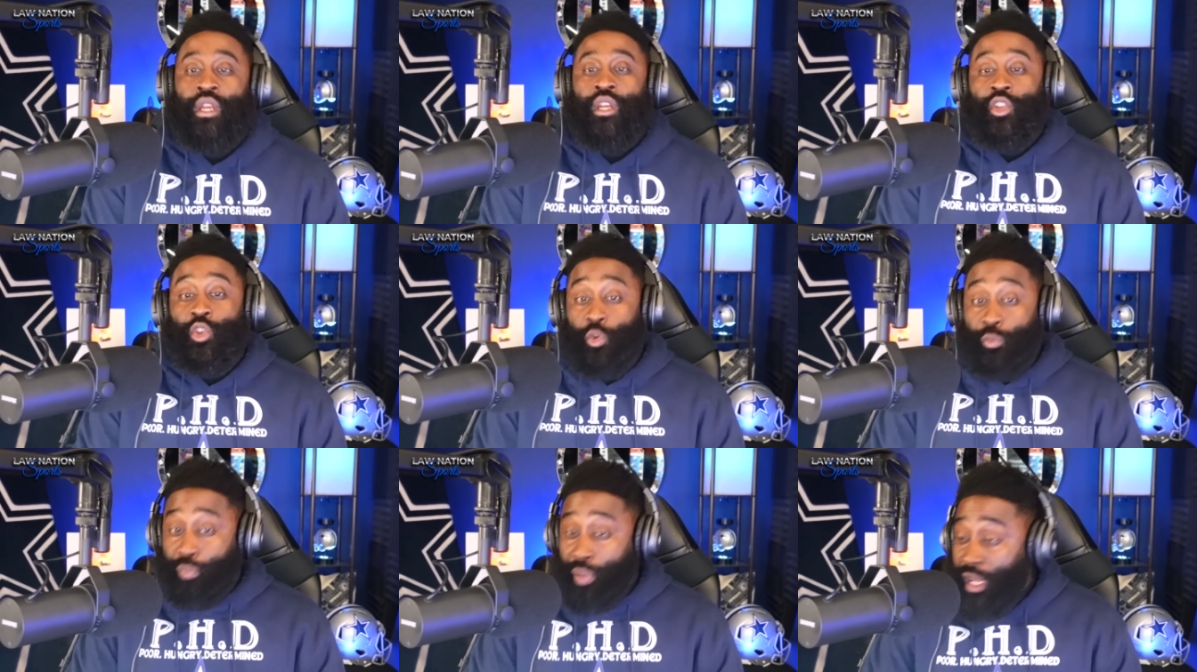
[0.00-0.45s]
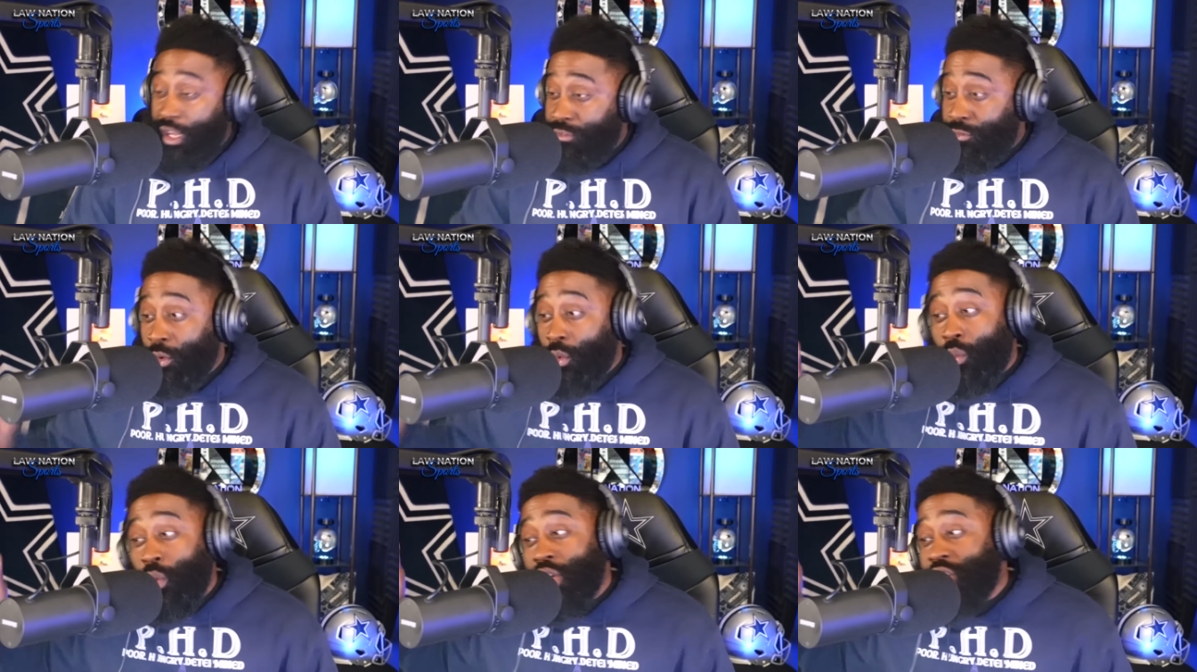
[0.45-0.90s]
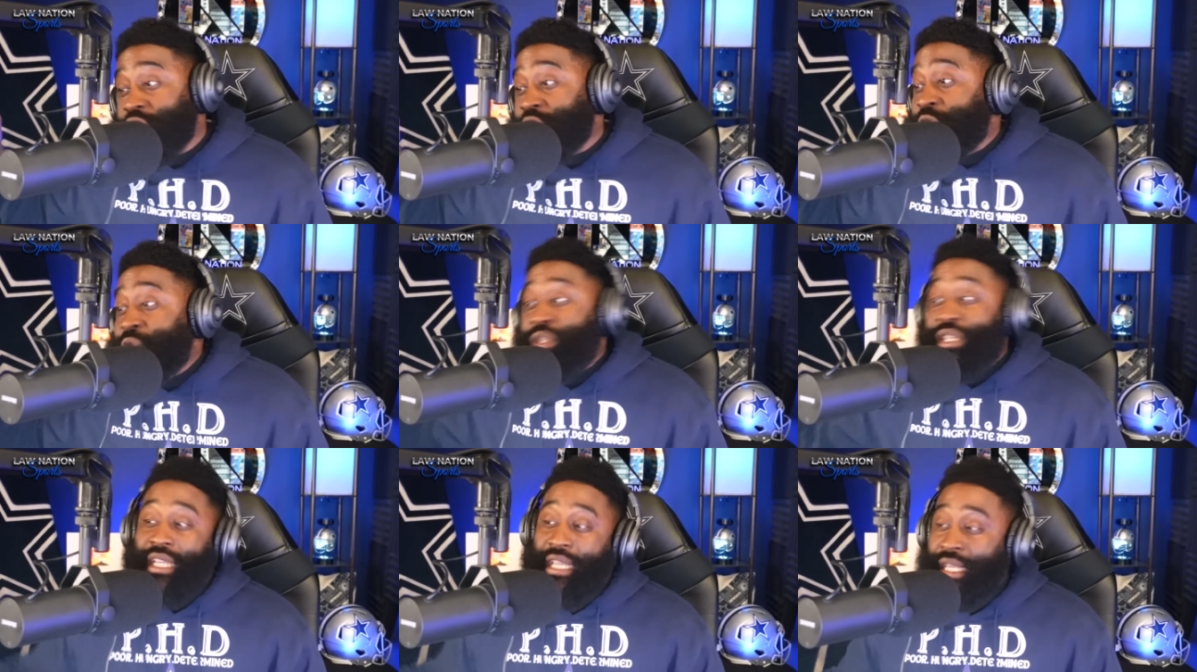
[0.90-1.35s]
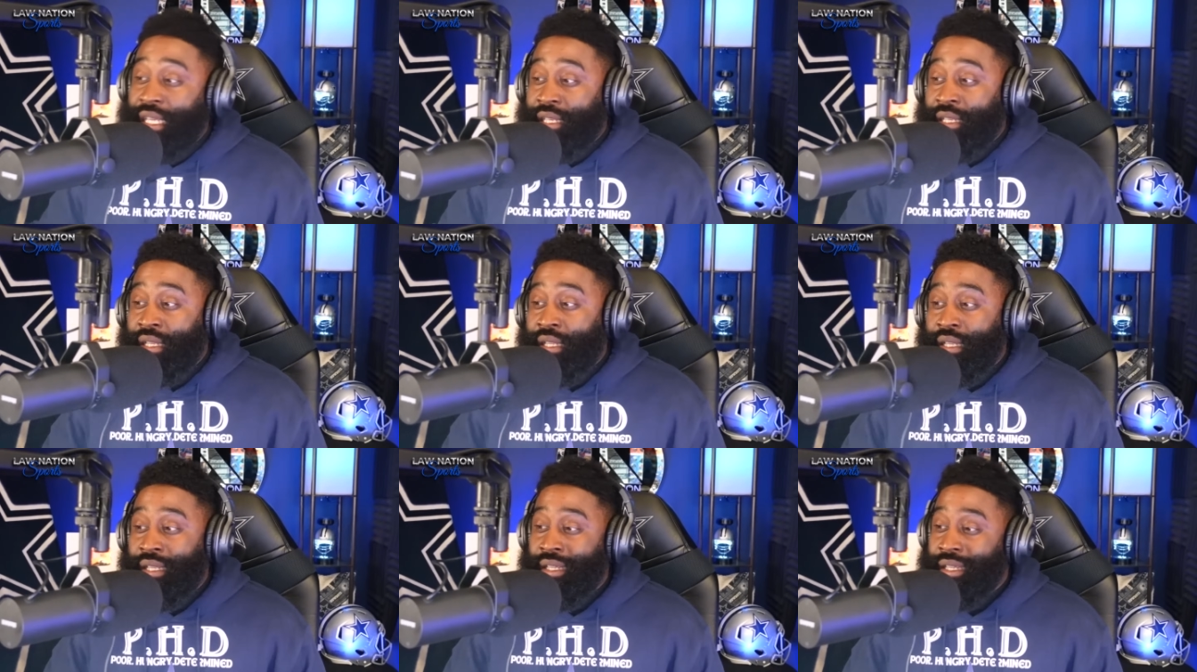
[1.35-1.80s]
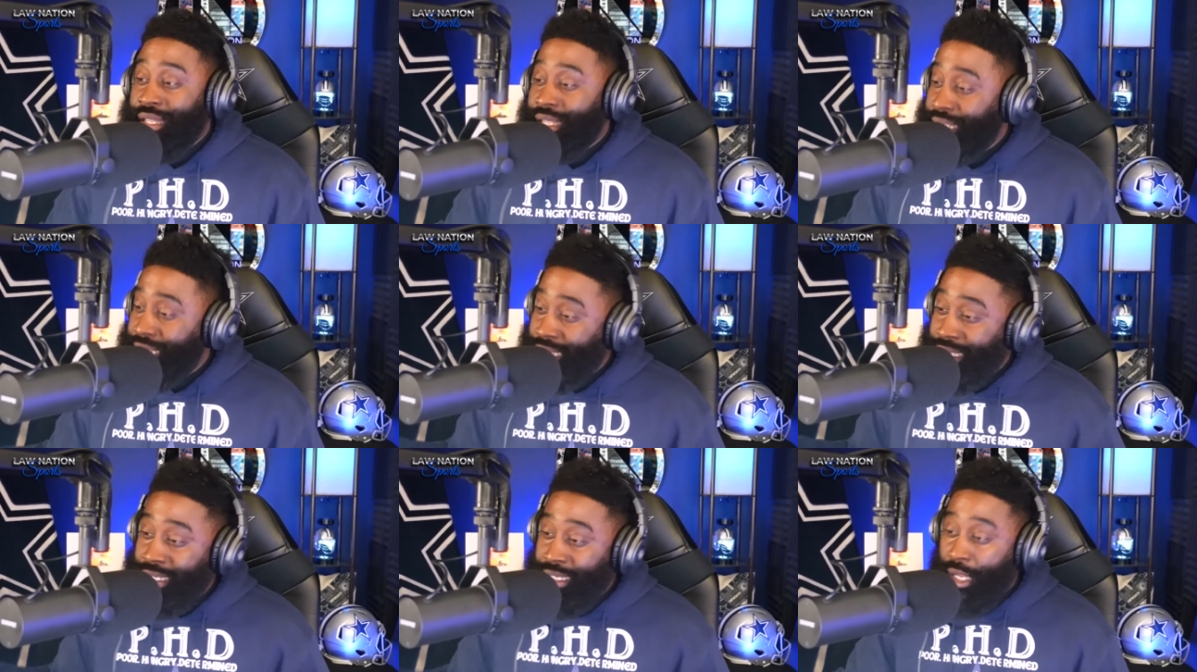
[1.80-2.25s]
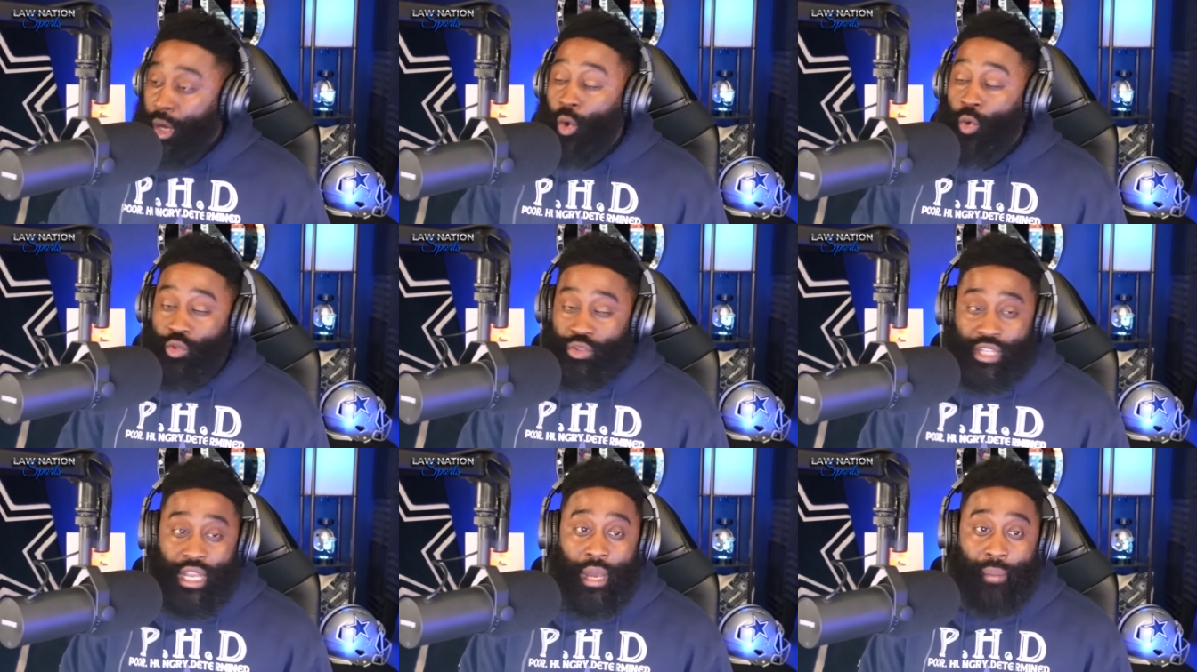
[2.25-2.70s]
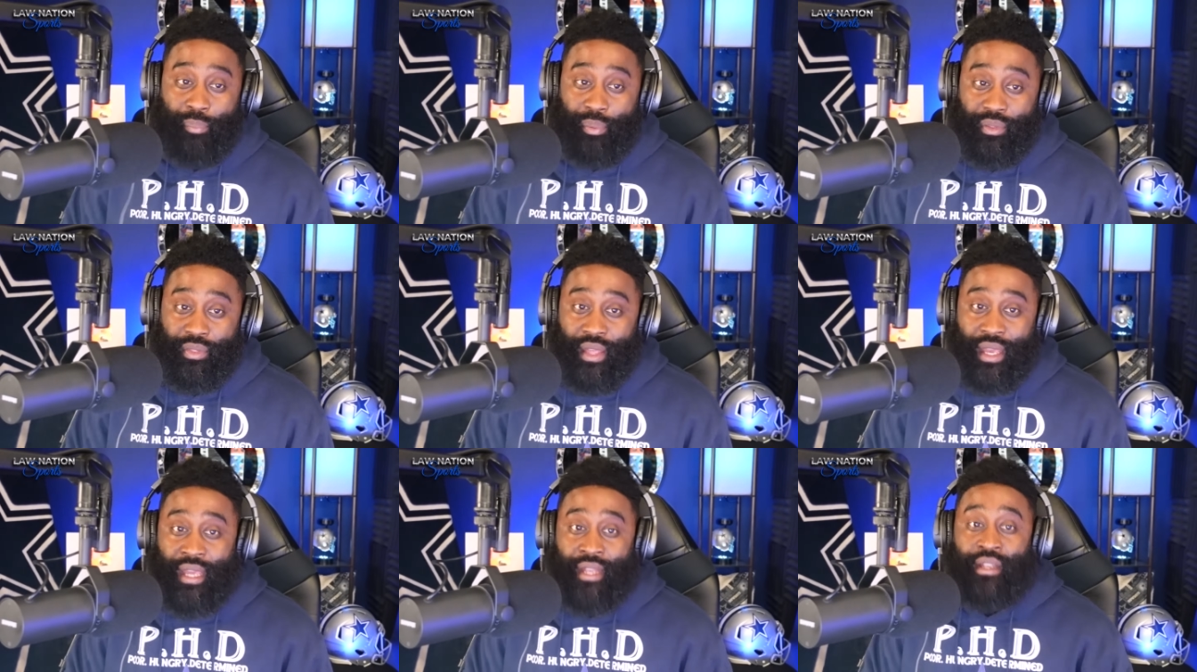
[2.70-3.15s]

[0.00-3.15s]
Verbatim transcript: you pay for what you get. And on top of that,